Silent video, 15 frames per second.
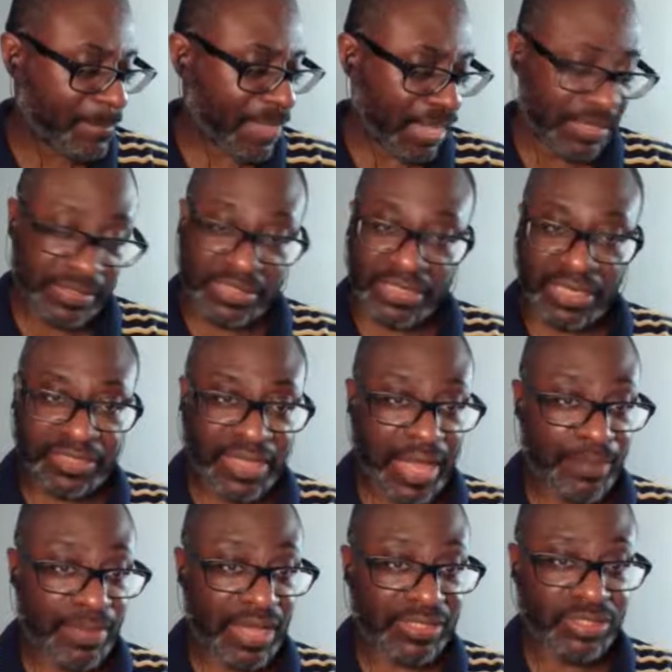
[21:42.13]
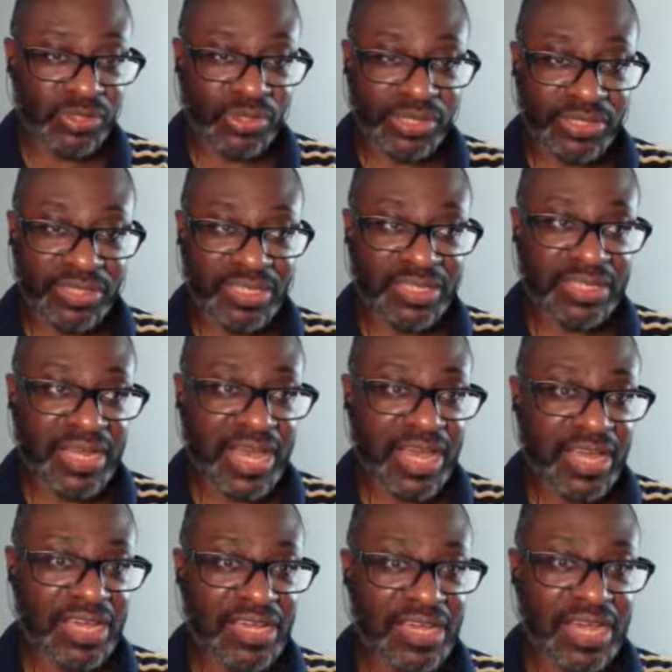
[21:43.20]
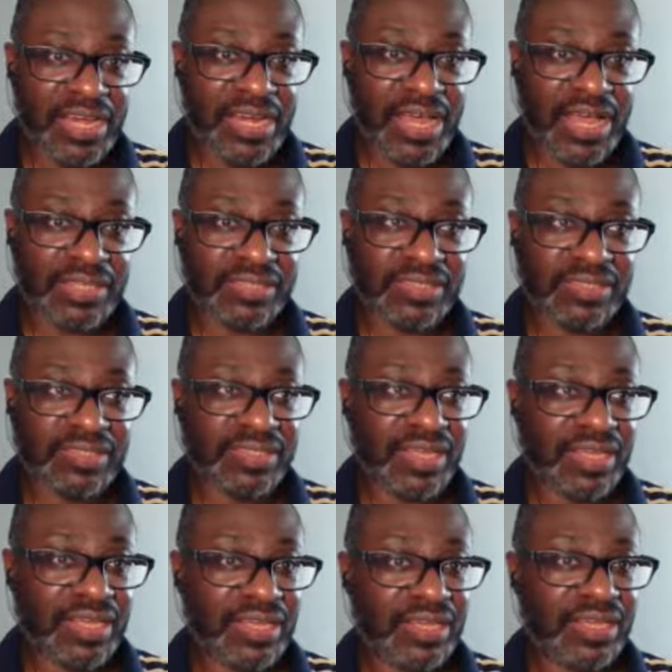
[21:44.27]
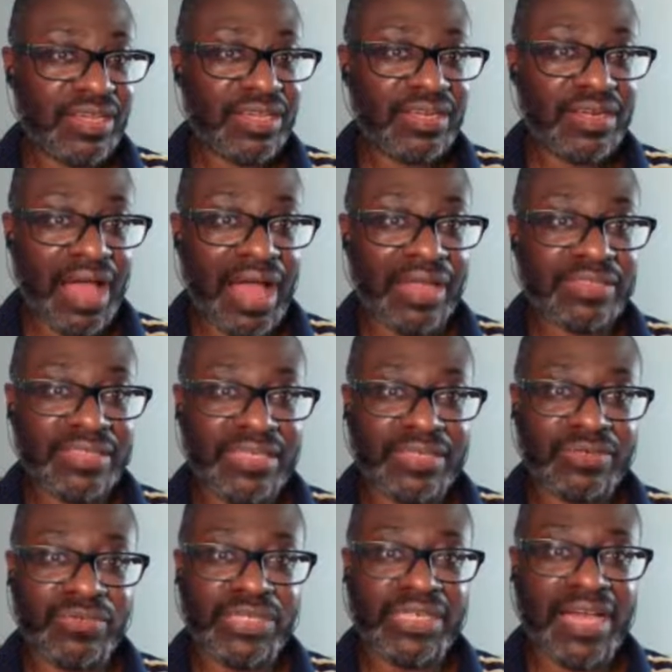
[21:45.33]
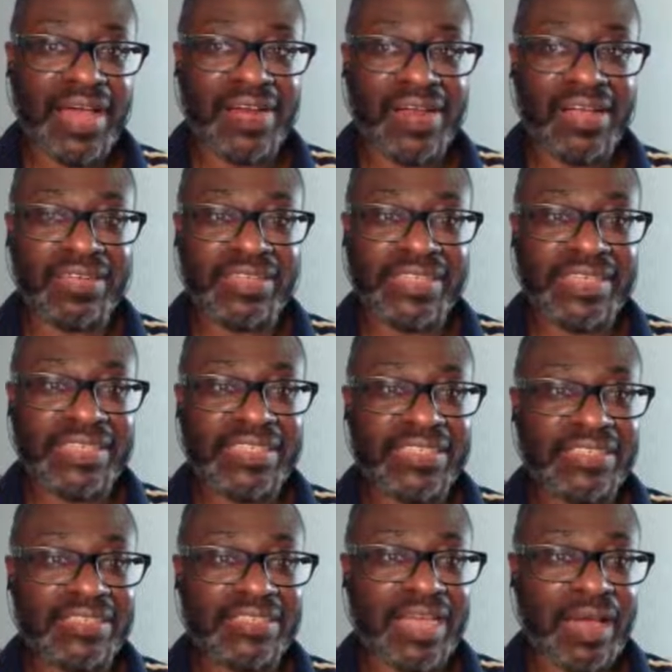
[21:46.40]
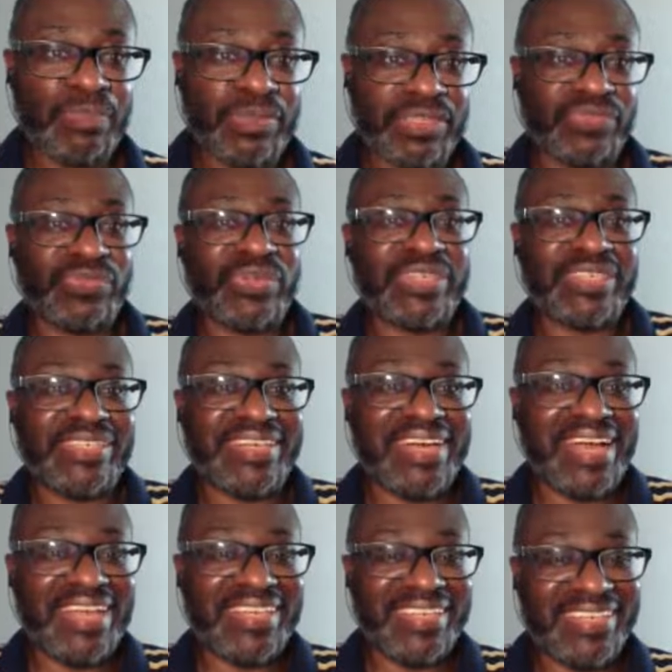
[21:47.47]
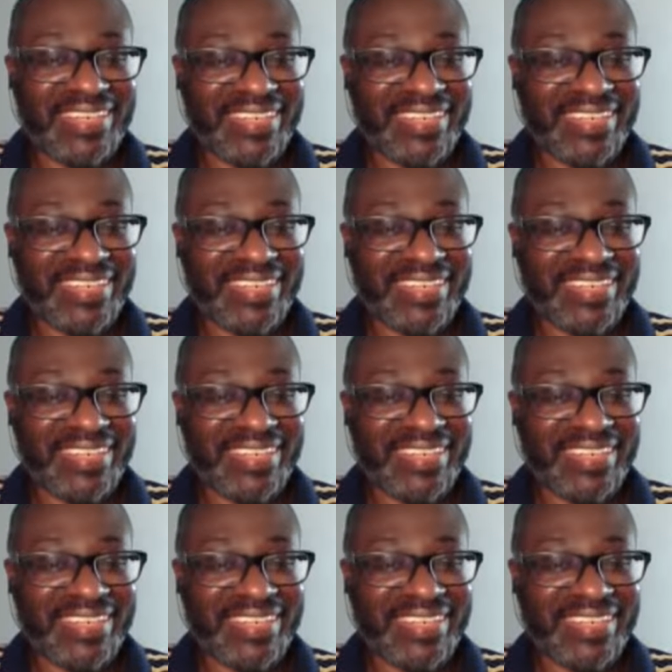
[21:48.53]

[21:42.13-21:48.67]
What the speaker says: It just happened. I saw it today, and I said, I think we got our lead topic for the night.